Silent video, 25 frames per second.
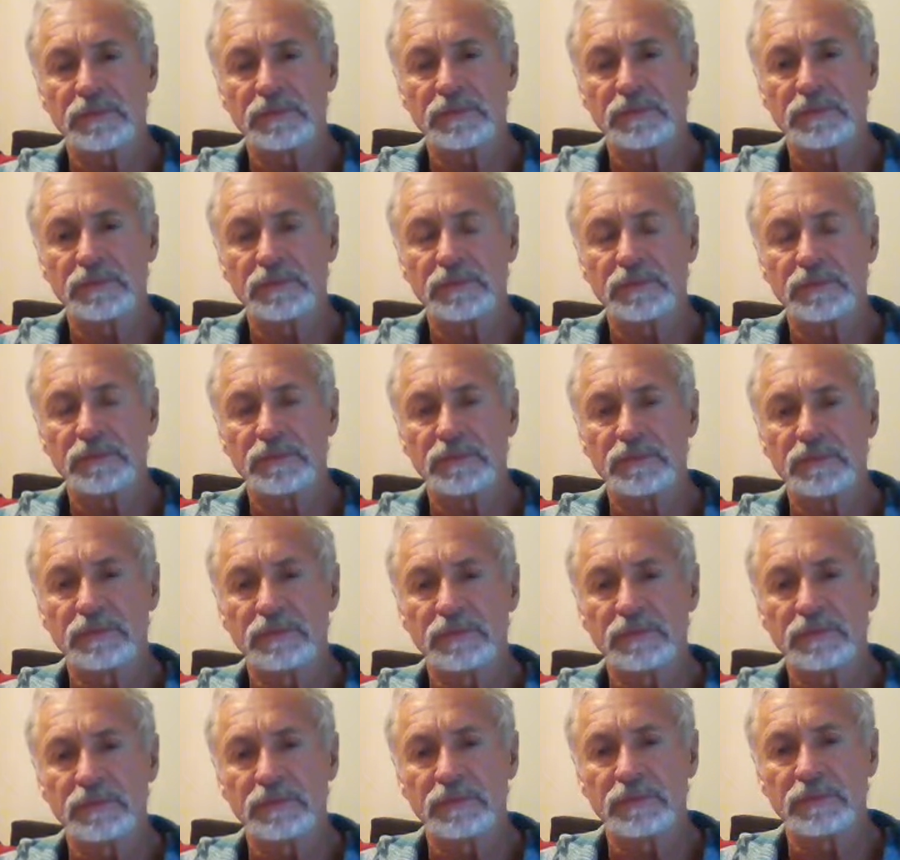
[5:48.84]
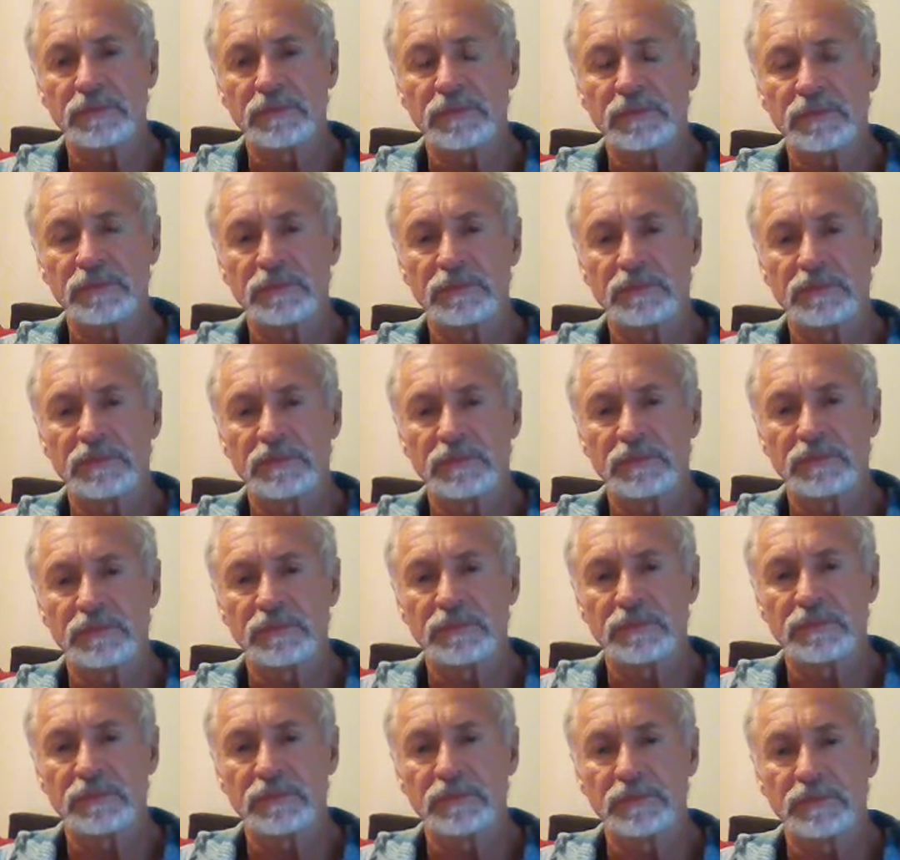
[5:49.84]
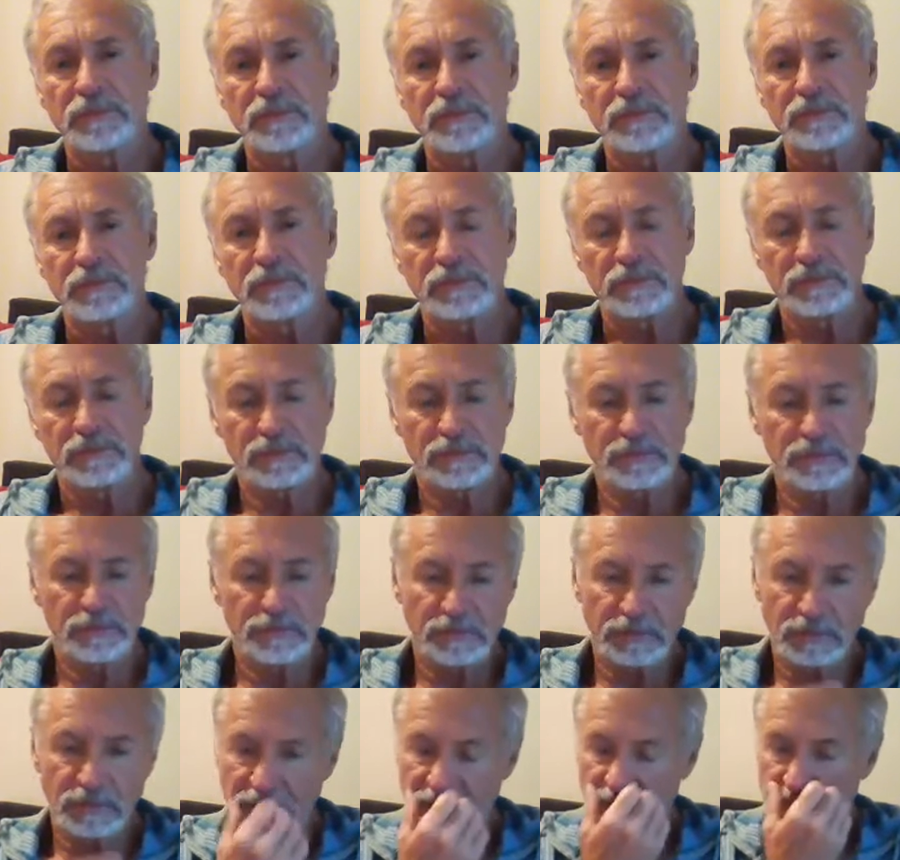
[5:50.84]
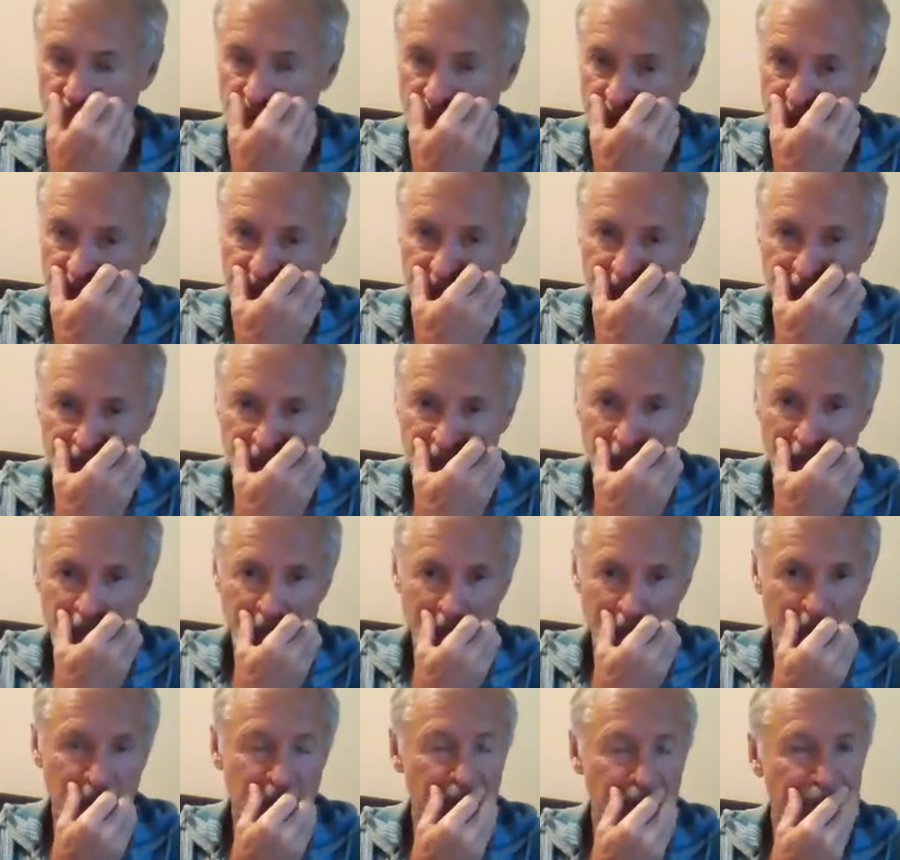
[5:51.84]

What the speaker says: (silent)